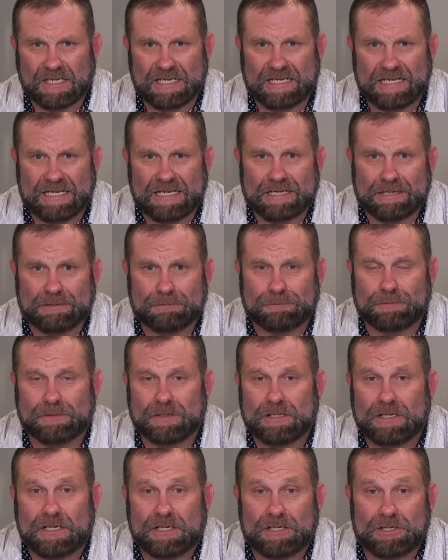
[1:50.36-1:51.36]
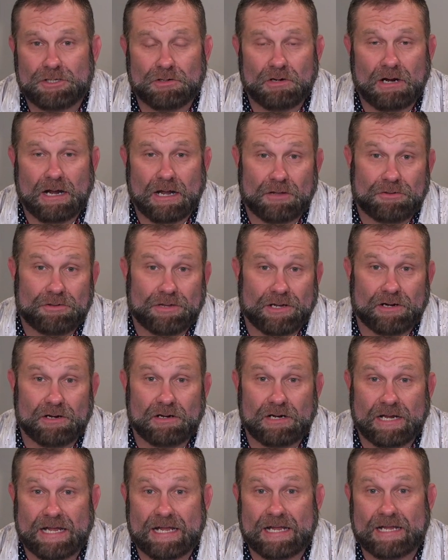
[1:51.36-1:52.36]
if you're out
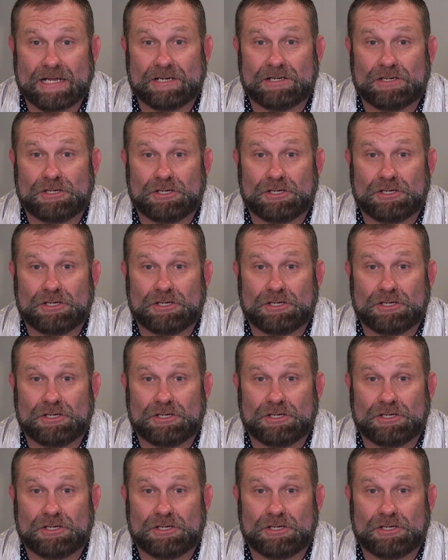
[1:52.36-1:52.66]
there and